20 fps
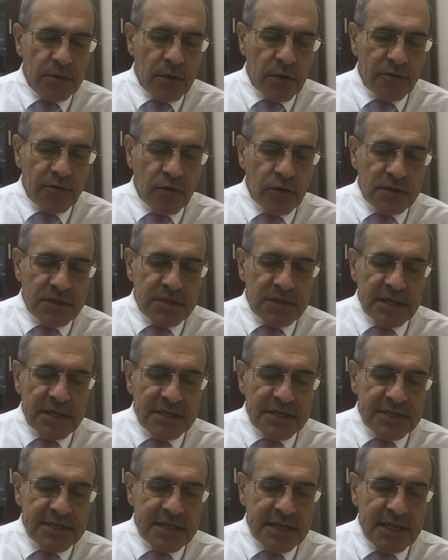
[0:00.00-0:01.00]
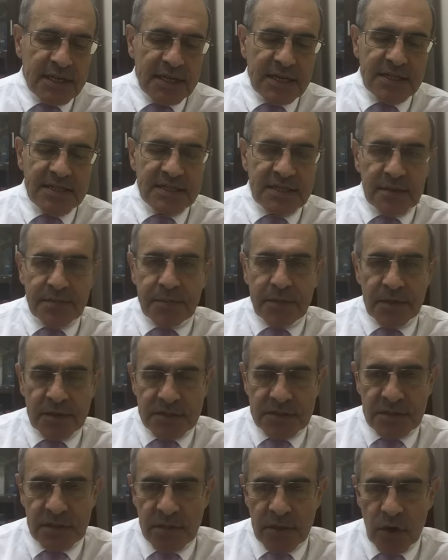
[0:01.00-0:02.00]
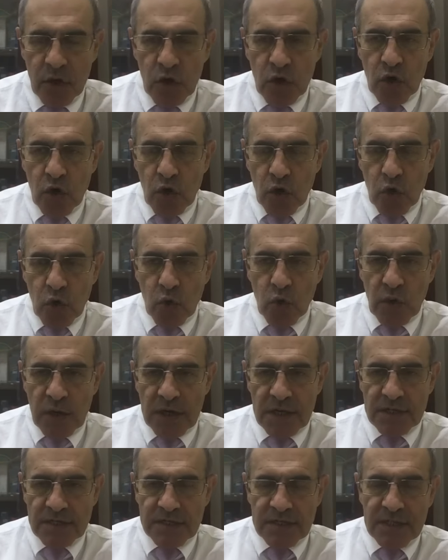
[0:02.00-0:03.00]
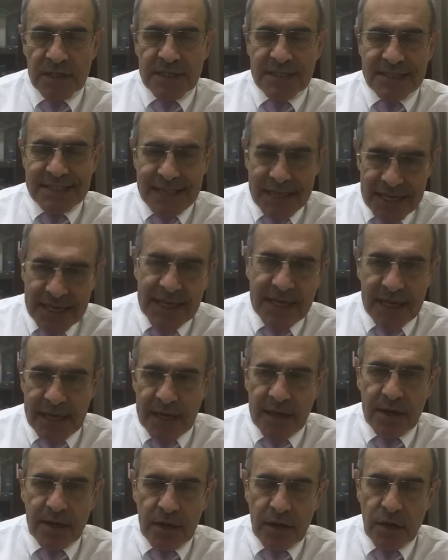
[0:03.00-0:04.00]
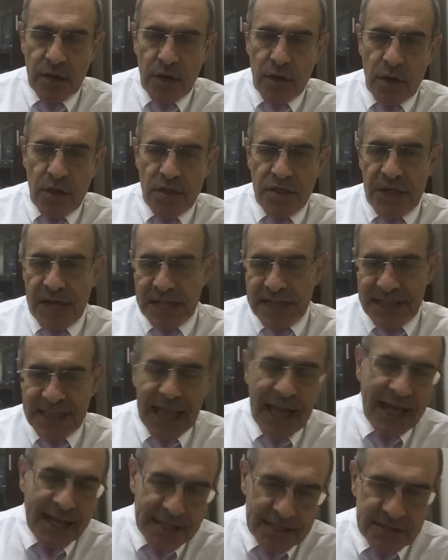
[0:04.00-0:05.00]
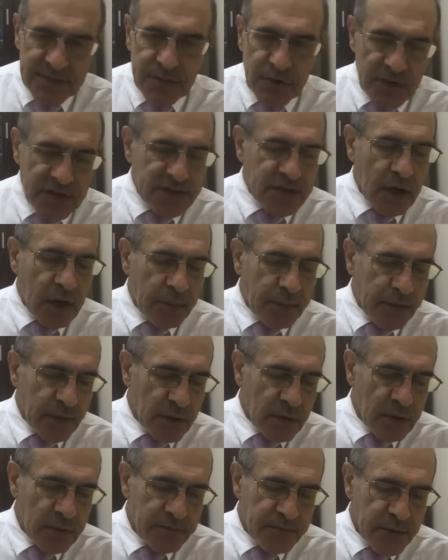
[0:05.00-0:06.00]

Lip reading: Of course, the lessee is the person who is taking that land, for example.